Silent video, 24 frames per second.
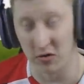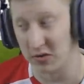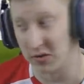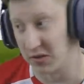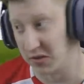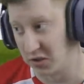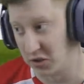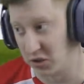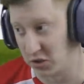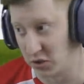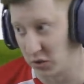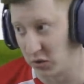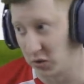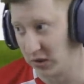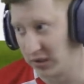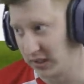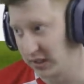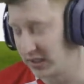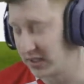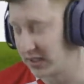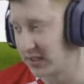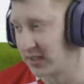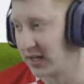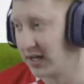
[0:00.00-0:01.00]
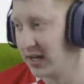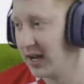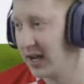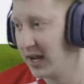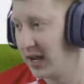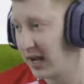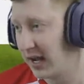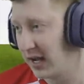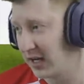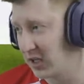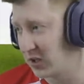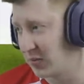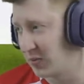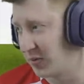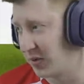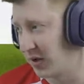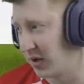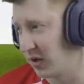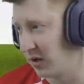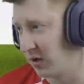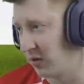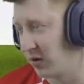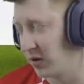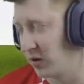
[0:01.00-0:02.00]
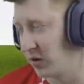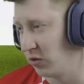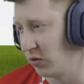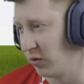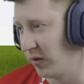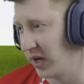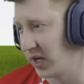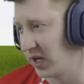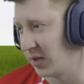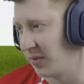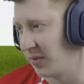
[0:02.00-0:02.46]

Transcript: onto the shortlist as per uh, your